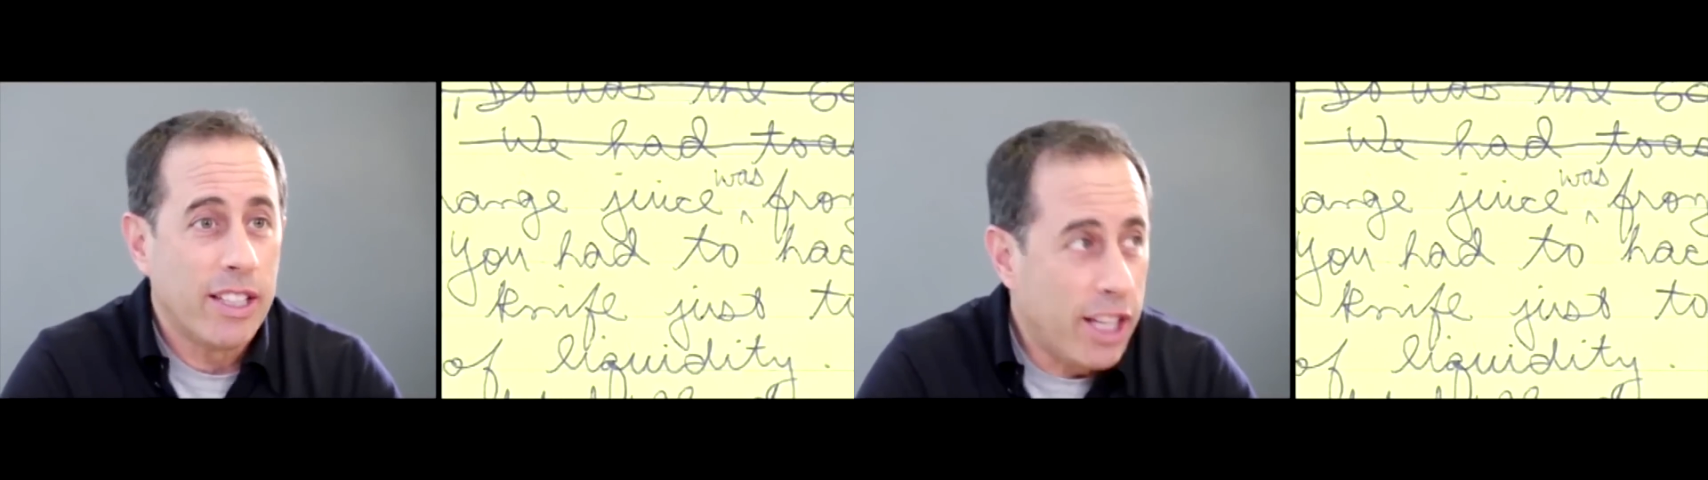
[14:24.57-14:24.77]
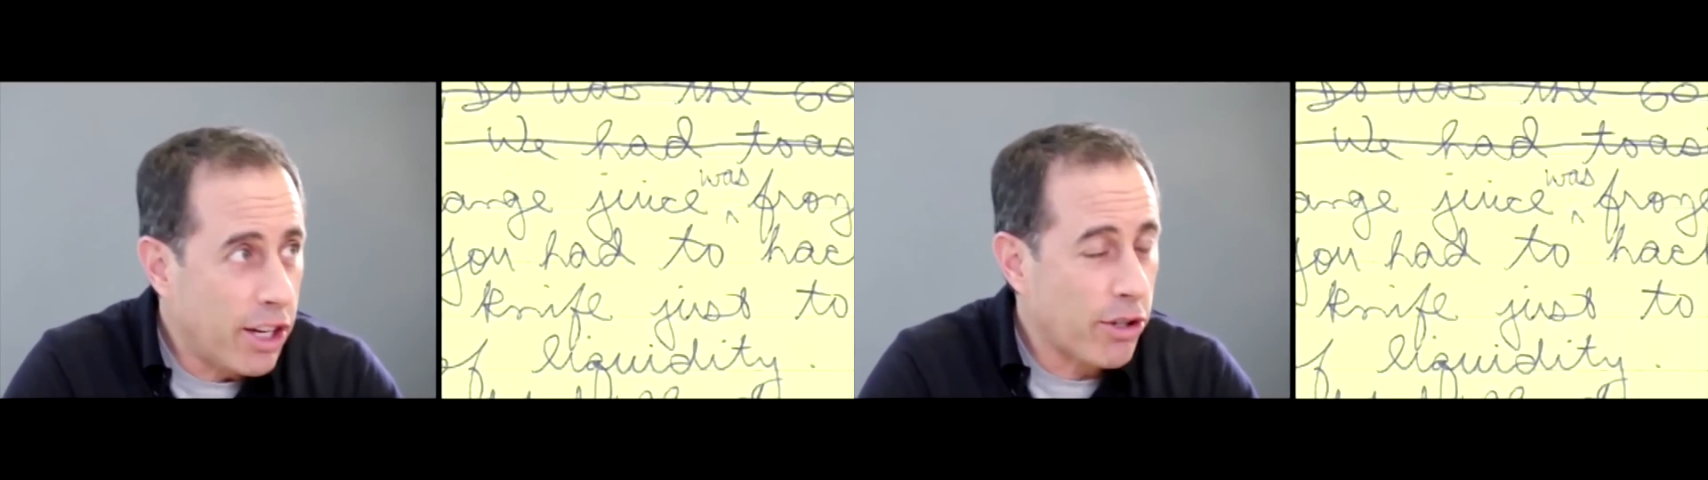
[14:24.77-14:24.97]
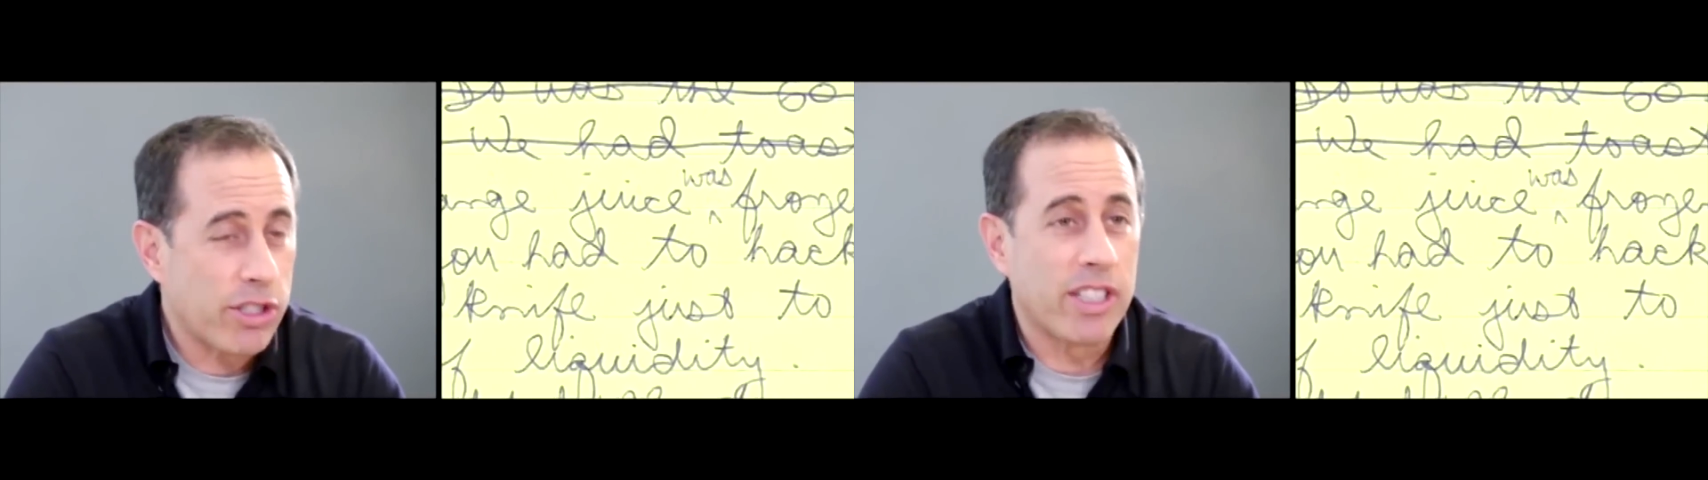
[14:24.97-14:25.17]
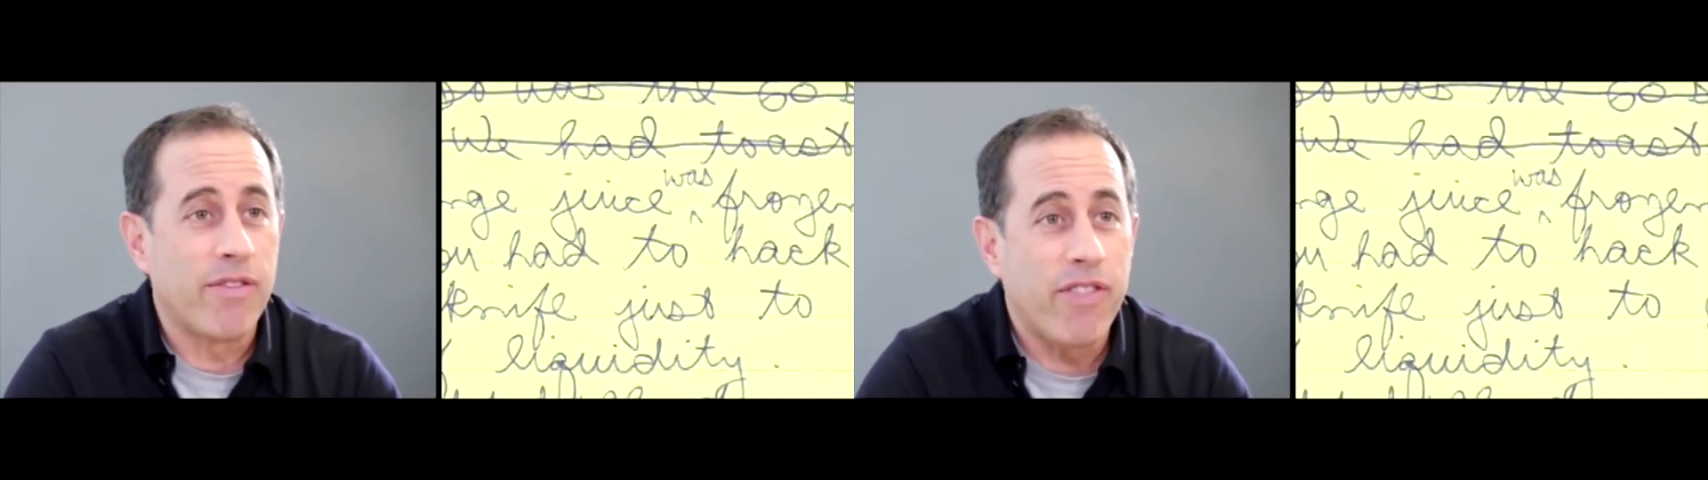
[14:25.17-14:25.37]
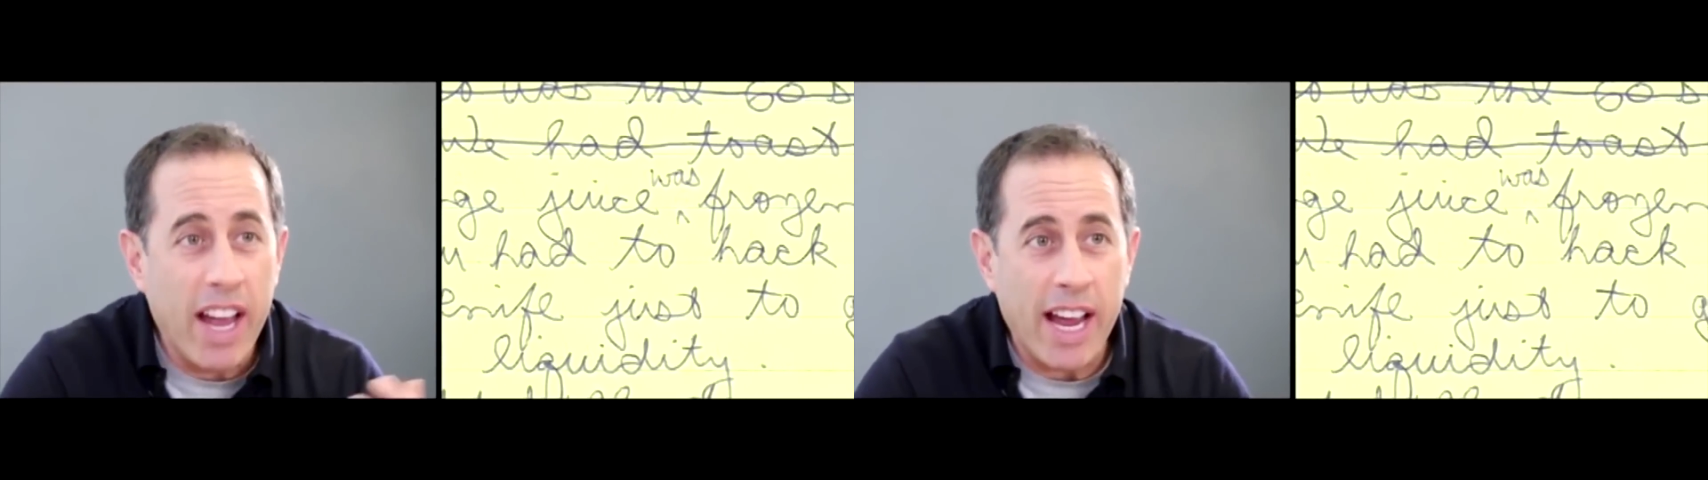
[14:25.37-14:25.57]
years in
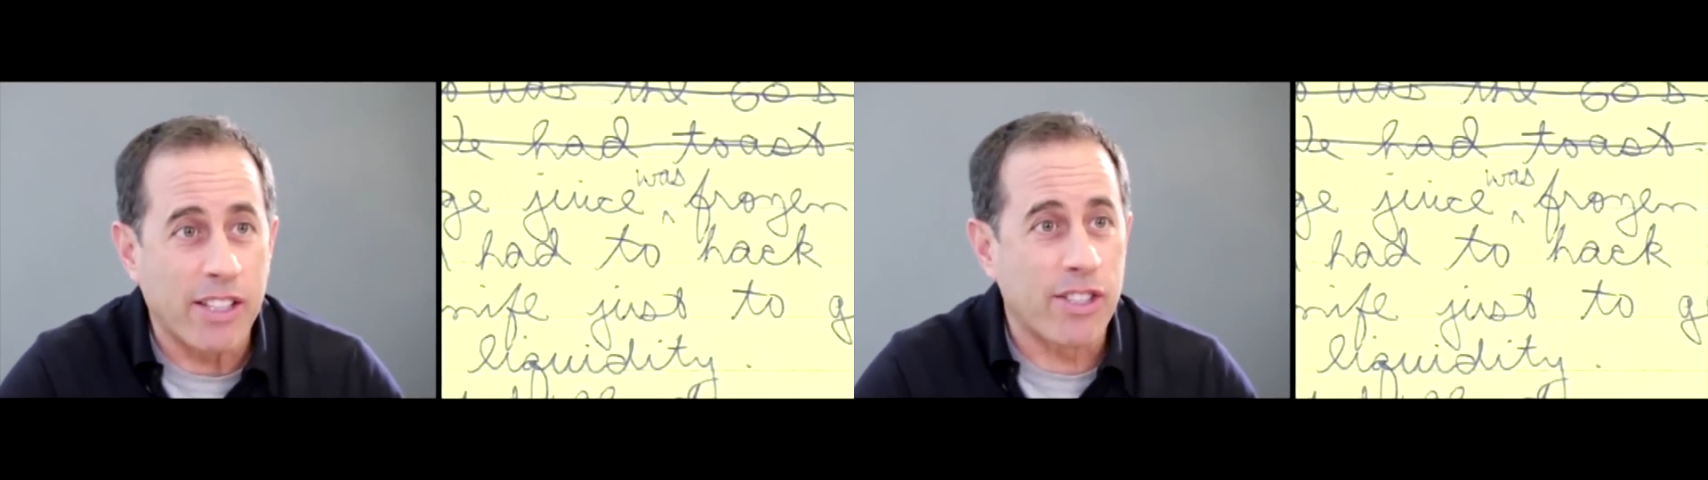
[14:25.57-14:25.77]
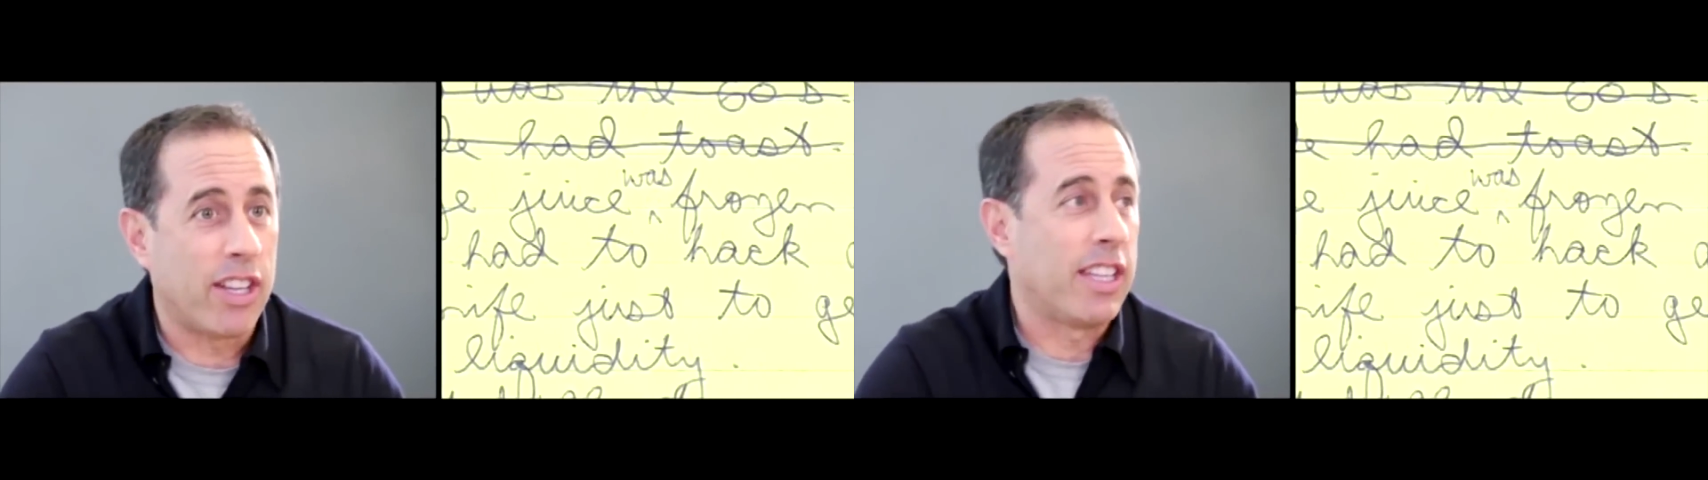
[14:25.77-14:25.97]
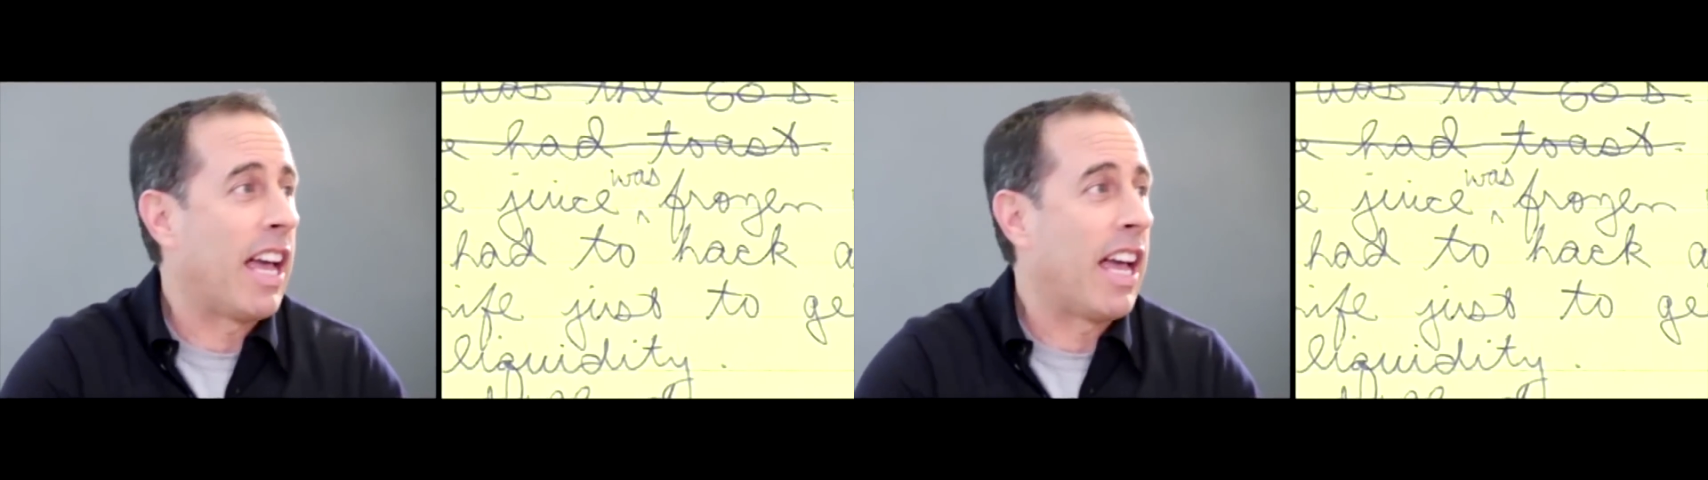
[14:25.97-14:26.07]
advance that